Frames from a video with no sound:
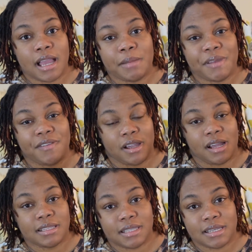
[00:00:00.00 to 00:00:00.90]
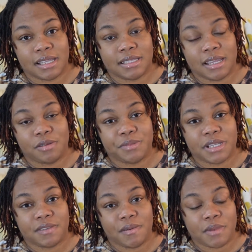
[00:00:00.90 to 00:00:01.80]
I mean, if I constantly take up
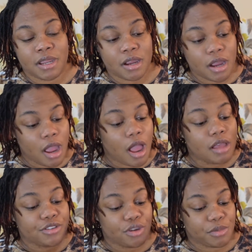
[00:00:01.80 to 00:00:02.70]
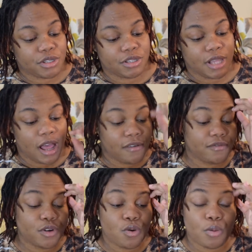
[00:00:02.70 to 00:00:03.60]
things from there, so I just
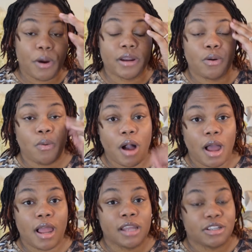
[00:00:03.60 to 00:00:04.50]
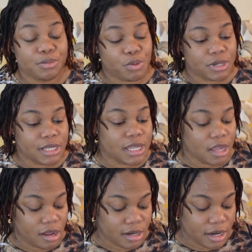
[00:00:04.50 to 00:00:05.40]
have the hook on the wall and just put the
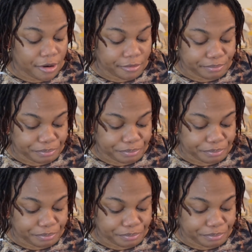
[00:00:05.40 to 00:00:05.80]
key on there.